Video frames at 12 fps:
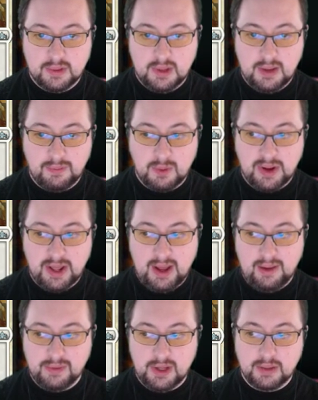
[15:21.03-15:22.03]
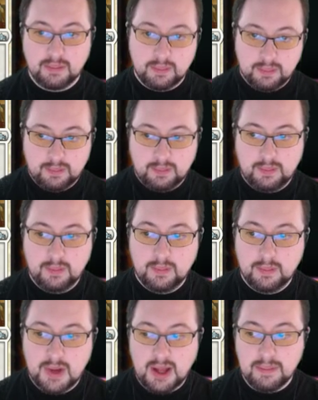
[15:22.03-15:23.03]
if we want to have like
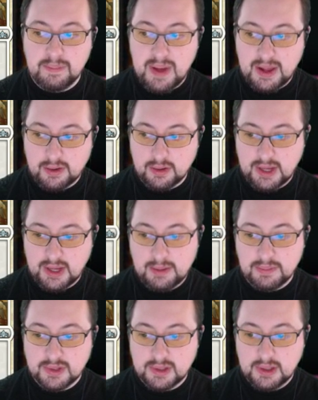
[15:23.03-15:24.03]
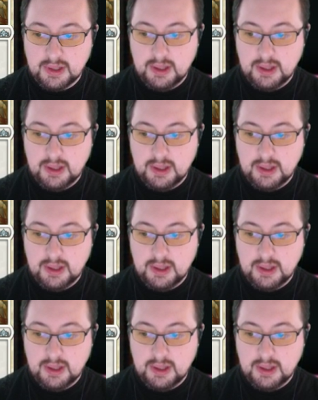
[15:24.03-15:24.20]
kind of better games.